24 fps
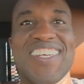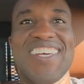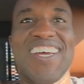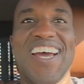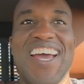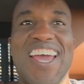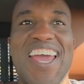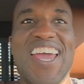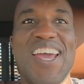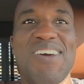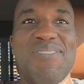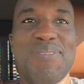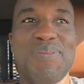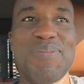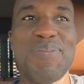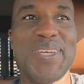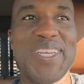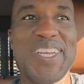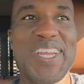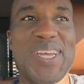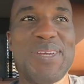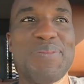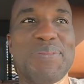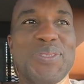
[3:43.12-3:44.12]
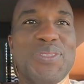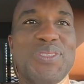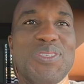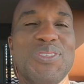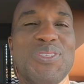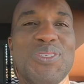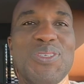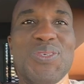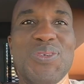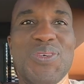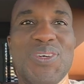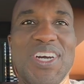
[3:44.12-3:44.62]
I haven't been able to
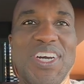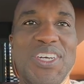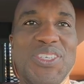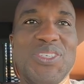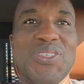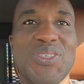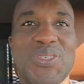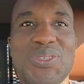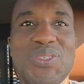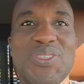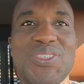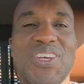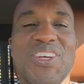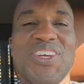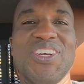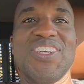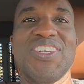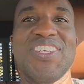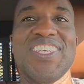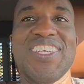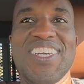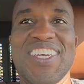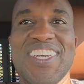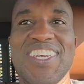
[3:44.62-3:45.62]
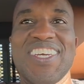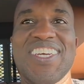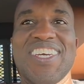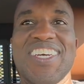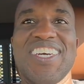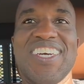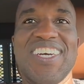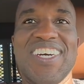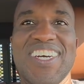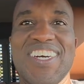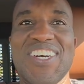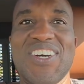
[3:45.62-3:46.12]
do a U-turn
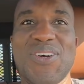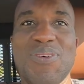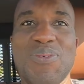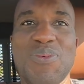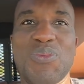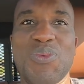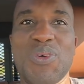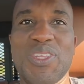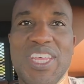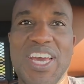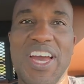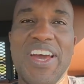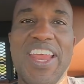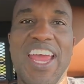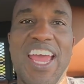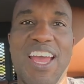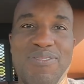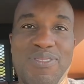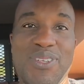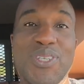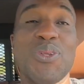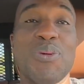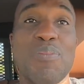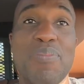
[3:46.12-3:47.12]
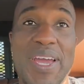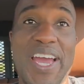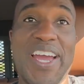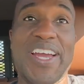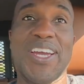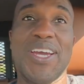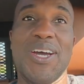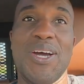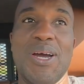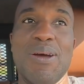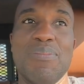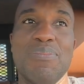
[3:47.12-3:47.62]
um, without having to
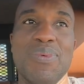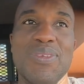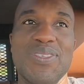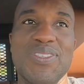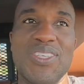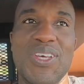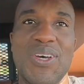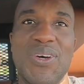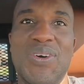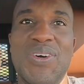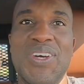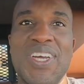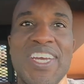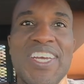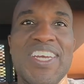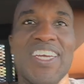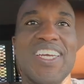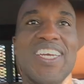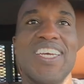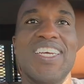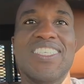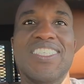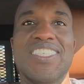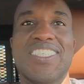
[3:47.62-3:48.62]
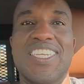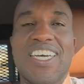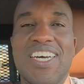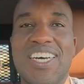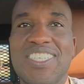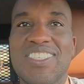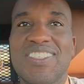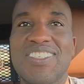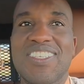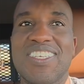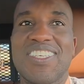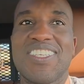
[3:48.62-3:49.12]
back up. So it
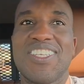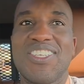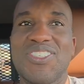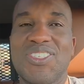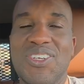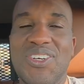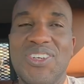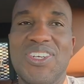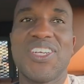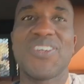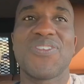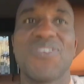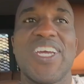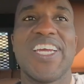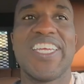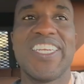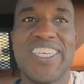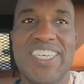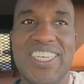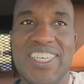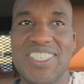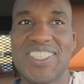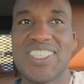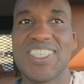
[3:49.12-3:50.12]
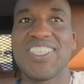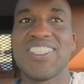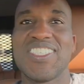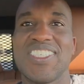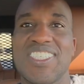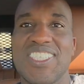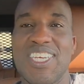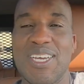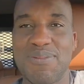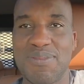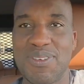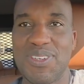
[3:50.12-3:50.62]
does, the turning radius is
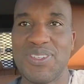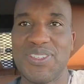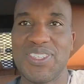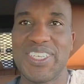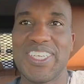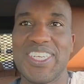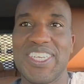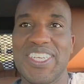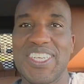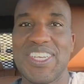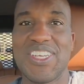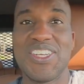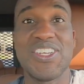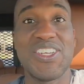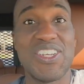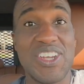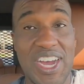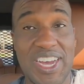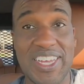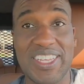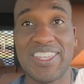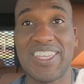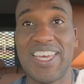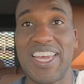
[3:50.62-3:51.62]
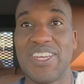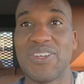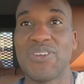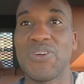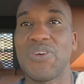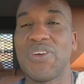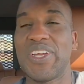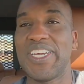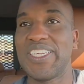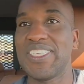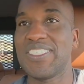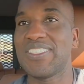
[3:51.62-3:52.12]
definitely not that
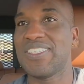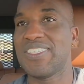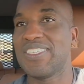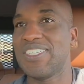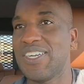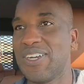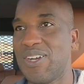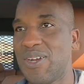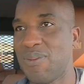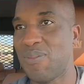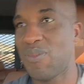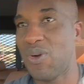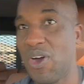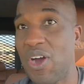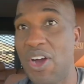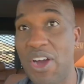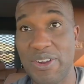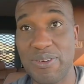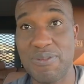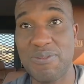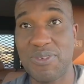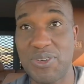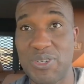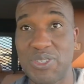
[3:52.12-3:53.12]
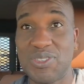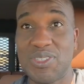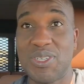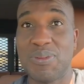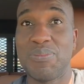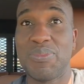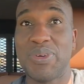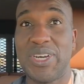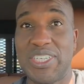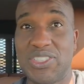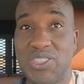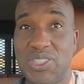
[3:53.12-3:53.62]
great um, on first
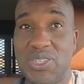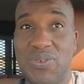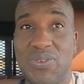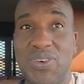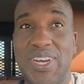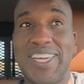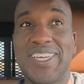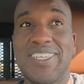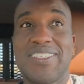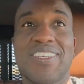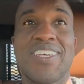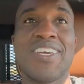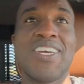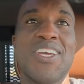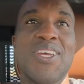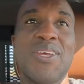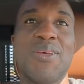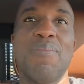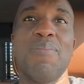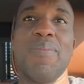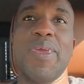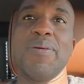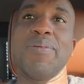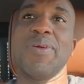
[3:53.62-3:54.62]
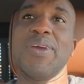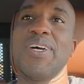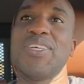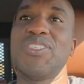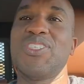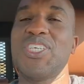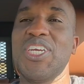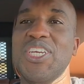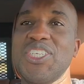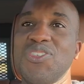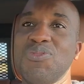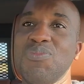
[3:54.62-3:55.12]
impression, right? Maybe I'll
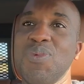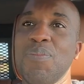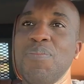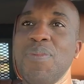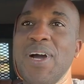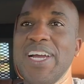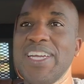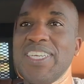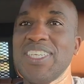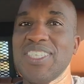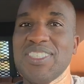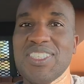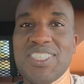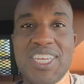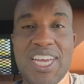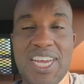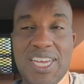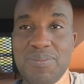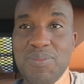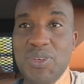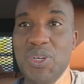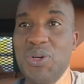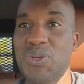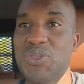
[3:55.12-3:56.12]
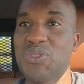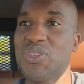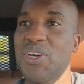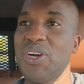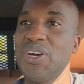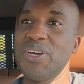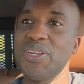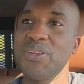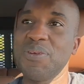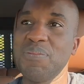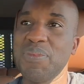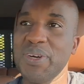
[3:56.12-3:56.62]
change my mind as time goes
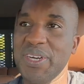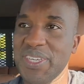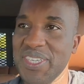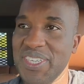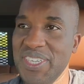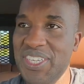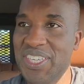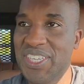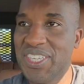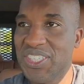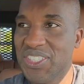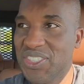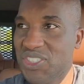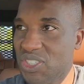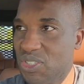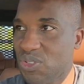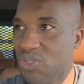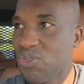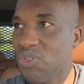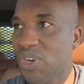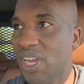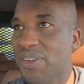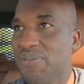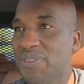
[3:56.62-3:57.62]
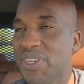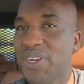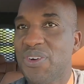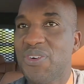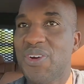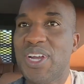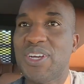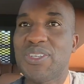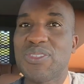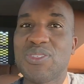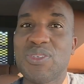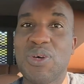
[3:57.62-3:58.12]
on, but just driving
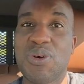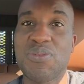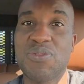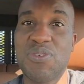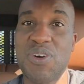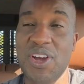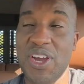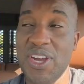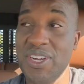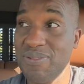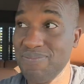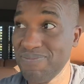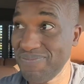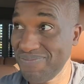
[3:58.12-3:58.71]
around so far,